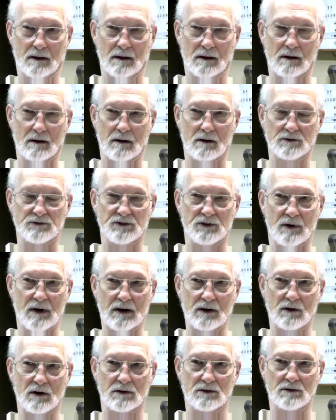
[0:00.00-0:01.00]
also I
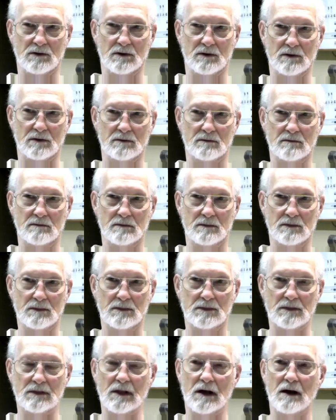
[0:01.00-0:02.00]
looked
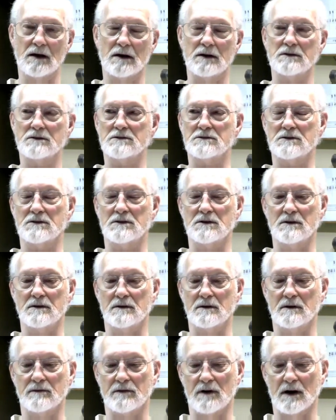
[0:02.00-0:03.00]
online to see
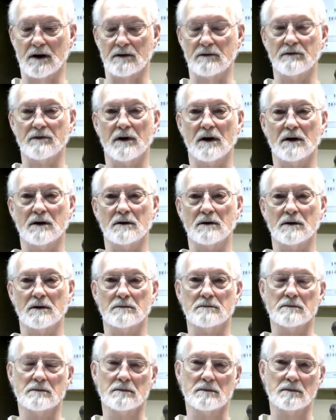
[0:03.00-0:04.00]
if I could find a
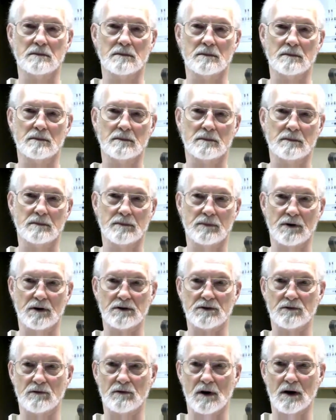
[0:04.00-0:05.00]

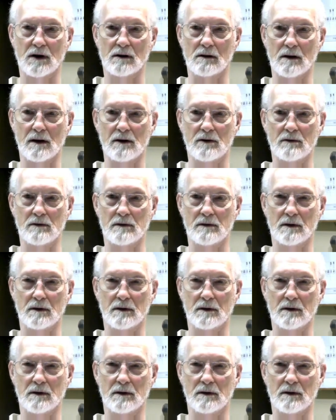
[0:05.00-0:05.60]
pressure regulator